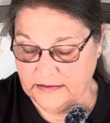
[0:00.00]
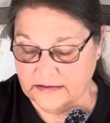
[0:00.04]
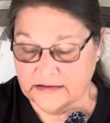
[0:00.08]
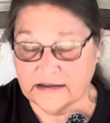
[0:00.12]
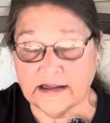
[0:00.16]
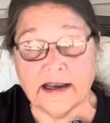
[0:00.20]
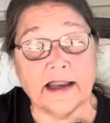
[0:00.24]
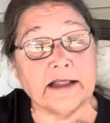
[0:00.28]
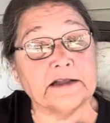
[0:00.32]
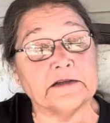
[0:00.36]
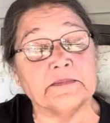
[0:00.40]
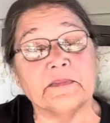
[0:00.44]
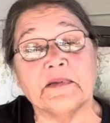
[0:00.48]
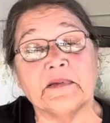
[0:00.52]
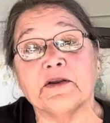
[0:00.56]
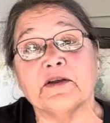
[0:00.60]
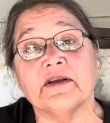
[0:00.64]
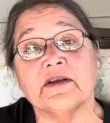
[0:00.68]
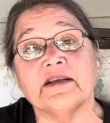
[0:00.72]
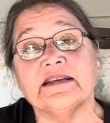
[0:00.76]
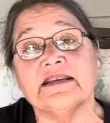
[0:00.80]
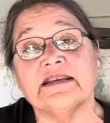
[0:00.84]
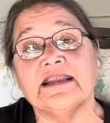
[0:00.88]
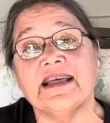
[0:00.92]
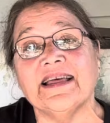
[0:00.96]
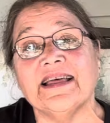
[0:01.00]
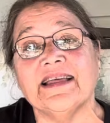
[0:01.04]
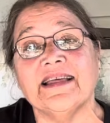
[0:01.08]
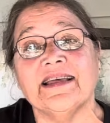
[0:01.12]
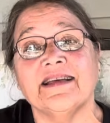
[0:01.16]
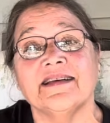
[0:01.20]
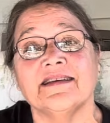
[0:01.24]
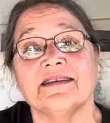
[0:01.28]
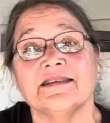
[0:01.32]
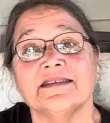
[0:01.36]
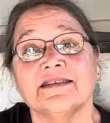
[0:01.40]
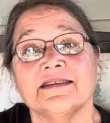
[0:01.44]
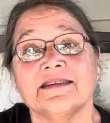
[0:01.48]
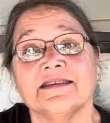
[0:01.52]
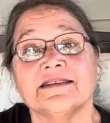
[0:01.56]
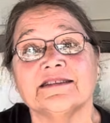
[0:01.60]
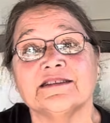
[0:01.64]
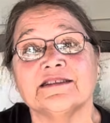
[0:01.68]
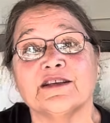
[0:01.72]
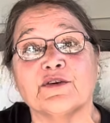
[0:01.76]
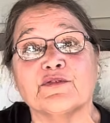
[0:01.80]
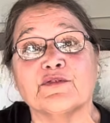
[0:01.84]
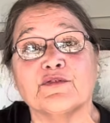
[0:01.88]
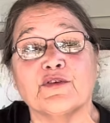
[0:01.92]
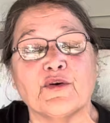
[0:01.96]
Today's been a good day
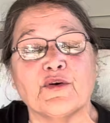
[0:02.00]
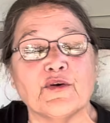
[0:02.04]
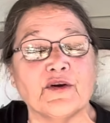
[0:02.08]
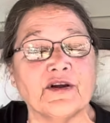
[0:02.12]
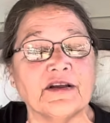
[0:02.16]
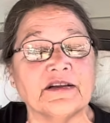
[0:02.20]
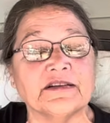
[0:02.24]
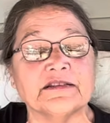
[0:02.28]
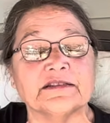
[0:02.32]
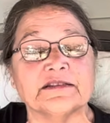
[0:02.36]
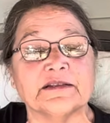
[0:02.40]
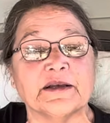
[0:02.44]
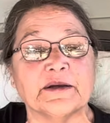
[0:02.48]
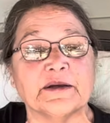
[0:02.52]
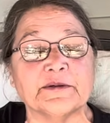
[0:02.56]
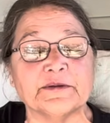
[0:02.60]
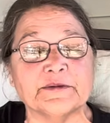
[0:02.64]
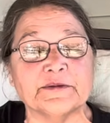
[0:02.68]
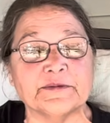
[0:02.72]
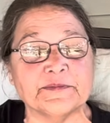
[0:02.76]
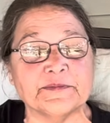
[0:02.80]
so far. So